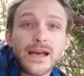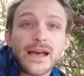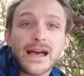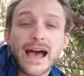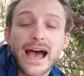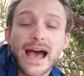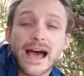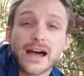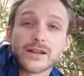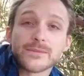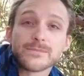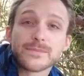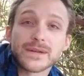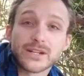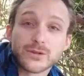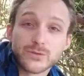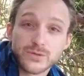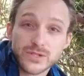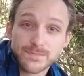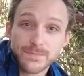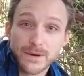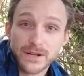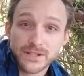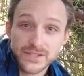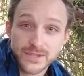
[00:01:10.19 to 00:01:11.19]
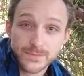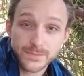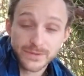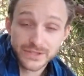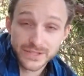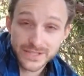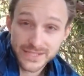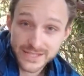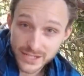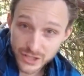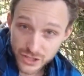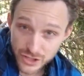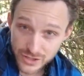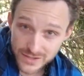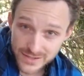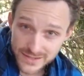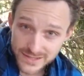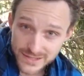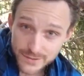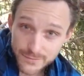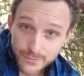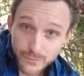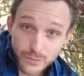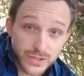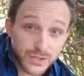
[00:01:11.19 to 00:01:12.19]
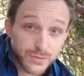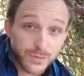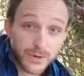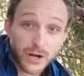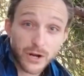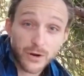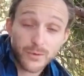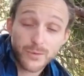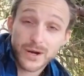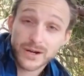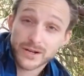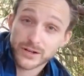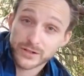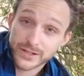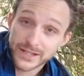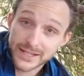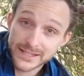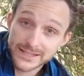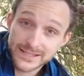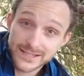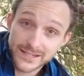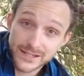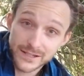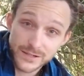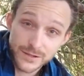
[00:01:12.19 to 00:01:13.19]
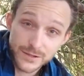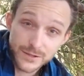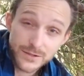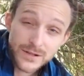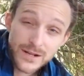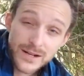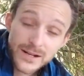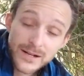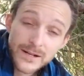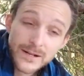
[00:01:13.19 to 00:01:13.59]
how to make responsible decisions, which we all want our kids to do.